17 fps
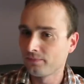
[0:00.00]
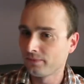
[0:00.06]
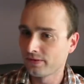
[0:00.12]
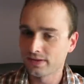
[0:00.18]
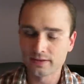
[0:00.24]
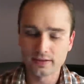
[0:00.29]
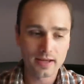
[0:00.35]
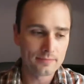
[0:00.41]

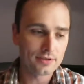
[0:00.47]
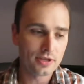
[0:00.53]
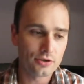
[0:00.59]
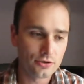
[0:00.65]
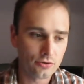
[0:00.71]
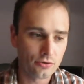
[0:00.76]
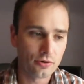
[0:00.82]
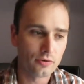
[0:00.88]
Sometimes
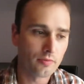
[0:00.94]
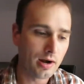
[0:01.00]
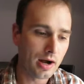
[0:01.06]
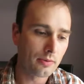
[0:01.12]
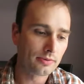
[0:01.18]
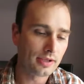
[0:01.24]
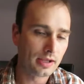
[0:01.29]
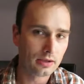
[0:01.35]
that shorter
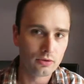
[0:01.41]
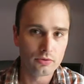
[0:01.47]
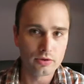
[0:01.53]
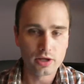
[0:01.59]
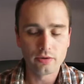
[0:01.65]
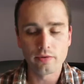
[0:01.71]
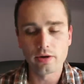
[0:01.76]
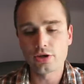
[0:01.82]
rod with that low
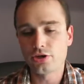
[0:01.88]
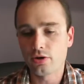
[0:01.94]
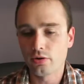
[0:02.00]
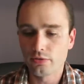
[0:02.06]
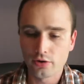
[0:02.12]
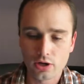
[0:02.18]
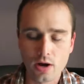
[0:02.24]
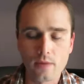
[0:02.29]
gear
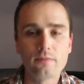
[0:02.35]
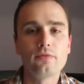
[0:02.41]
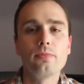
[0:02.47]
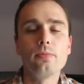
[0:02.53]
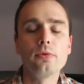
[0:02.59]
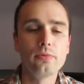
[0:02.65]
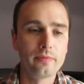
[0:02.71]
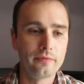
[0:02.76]
ratio, they're
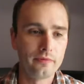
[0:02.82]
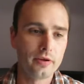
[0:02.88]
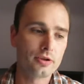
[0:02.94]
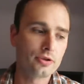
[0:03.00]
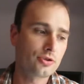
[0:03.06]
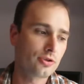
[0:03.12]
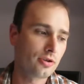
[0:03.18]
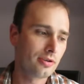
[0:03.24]
comfortable to
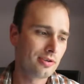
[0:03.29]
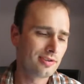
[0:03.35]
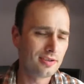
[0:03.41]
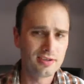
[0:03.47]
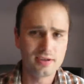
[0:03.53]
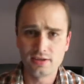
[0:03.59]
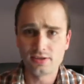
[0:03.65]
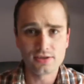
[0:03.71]
fish,
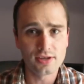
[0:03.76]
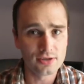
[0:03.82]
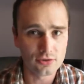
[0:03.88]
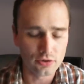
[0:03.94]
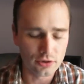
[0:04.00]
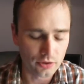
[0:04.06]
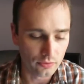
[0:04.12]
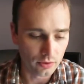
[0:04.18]
is
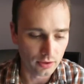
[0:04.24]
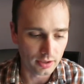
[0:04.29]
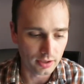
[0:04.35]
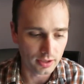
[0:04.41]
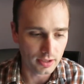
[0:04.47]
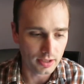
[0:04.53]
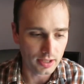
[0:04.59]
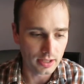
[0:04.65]
all you're really
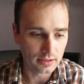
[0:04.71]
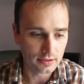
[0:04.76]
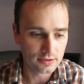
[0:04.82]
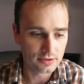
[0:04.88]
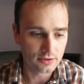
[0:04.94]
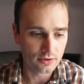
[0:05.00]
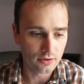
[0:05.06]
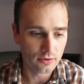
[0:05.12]
going to need.
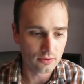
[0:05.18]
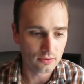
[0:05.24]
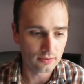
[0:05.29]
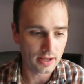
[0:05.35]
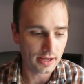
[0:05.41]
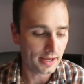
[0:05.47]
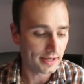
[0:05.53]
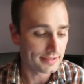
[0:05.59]
So
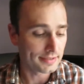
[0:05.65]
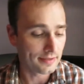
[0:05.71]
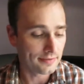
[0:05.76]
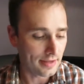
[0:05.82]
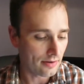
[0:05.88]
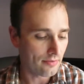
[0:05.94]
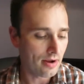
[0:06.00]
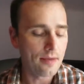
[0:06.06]
like I
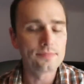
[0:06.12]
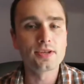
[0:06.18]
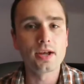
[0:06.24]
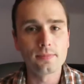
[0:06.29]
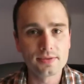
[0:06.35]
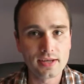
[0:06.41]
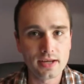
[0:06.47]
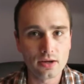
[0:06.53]
said, that wraps
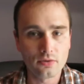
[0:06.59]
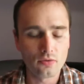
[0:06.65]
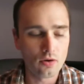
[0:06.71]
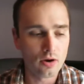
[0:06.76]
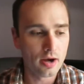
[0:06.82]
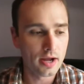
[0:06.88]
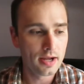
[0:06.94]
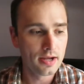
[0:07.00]
up St.
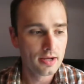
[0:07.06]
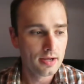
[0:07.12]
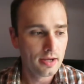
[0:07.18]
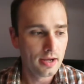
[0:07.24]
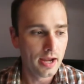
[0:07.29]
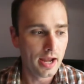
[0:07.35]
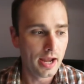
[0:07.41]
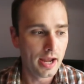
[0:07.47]
Croix,
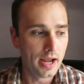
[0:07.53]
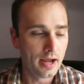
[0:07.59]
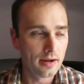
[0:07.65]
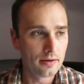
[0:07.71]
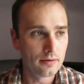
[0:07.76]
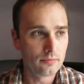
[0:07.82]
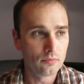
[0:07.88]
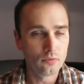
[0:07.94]

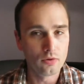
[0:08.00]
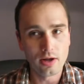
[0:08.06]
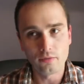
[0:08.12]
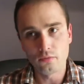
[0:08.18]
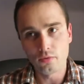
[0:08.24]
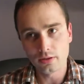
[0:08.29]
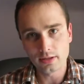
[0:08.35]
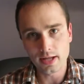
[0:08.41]
and we'll
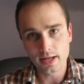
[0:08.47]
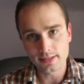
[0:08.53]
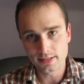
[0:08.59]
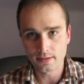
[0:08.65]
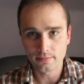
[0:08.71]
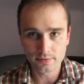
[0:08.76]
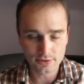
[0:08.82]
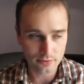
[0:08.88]
have one
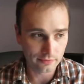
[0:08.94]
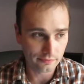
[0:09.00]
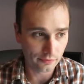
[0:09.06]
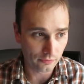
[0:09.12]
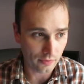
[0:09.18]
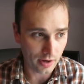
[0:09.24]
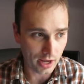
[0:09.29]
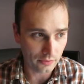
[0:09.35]
last episode
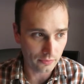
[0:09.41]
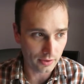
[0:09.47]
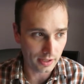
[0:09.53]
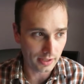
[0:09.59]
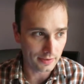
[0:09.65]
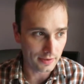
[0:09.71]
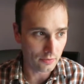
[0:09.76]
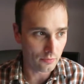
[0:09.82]
for Rod
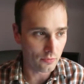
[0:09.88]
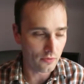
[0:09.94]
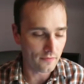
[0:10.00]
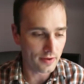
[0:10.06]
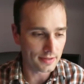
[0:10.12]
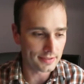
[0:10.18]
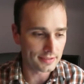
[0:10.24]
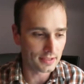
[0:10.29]
Week, and then we'll
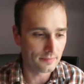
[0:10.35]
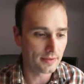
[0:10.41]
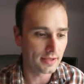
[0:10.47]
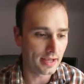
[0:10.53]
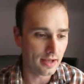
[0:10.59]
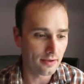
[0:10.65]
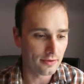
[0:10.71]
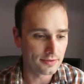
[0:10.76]
move on to
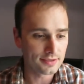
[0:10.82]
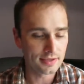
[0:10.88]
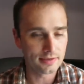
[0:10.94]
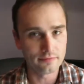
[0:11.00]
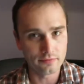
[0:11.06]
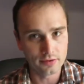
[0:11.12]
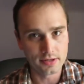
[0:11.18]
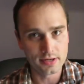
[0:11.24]
something else.
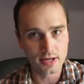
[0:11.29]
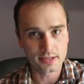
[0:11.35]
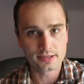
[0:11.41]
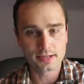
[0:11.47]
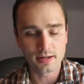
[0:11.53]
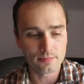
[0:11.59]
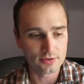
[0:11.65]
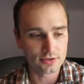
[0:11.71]
And for the
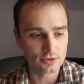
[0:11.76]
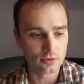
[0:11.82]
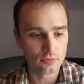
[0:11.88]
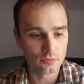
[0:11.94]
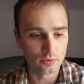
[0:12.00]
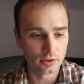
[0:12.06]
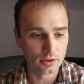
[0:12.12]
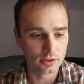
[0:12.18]
next
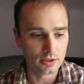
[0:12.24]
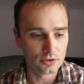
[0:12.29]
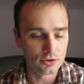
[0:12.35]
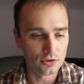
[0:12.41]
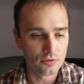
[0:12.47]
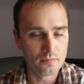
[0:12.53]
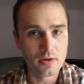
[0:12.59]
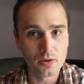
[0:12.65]
episode, we're going to
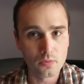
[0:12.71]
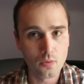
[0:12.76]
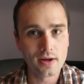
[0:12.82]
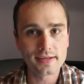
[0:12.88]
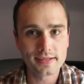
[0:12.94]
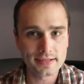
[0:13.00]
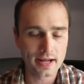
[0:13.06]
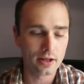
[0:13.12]
do
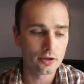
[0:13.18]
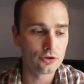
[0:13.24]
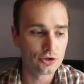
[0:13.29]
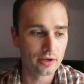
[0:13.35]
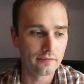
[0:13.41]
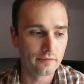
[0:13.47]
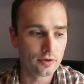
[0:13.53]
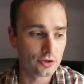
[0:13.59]
Midwest style
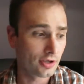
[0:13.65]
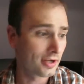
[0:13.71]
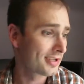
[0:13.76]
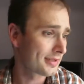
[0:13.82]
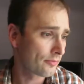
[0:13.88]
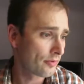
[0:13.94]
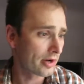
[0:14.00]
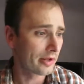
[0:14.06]
jig fishing,
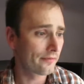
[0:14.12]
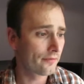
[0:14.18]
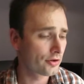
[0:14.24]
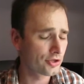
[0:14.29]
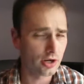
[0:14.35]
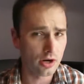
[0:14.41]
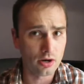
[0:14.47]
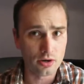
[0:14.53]
because I'm writing a
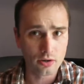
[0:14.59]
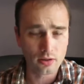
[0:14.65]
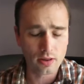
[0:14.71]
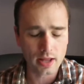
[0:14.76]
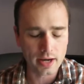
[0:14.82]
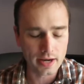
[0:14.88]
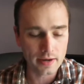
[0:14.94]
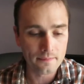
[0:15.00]
fishing
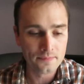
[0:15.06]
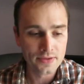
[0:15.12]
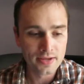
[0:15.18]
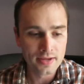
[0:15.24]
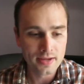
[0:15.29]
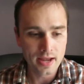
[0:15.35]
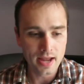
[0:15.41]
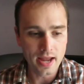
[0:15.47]
article on it,
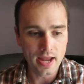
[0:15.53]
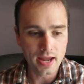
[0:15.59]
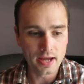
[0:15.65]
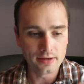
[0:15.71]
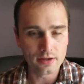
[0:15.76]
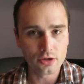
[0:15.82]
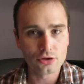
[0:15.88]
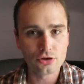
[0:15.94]

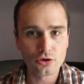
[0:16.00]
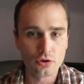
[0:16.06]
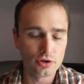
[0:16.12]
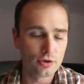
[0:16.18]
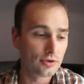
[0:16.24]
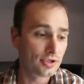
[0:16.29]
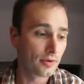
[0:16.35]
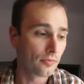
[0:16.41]
and I'll show
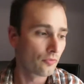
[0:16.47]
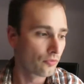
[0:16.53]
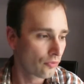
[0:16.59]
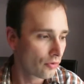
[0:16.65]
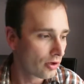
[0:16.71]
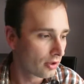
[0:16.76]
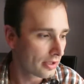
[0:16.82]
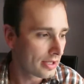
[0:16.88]
you some
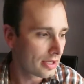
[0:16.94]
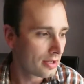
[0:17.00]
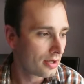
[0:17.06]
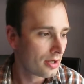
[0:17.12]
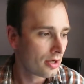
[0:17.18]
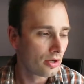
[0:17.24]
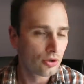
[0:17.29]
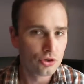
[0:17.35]
really
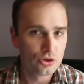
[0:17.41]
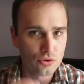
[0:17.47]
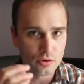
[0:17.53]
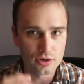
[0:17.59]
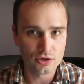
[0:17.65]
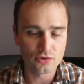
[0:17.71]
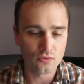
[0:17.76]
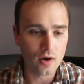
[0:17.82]

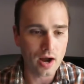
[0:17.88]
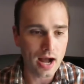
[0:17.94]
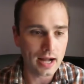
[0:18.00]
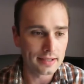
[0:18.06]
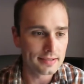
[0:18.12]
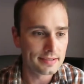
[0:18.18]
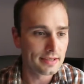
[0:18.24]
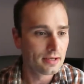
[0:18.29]
choice
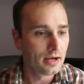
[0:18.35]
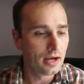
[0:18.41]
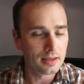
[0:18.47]
rods.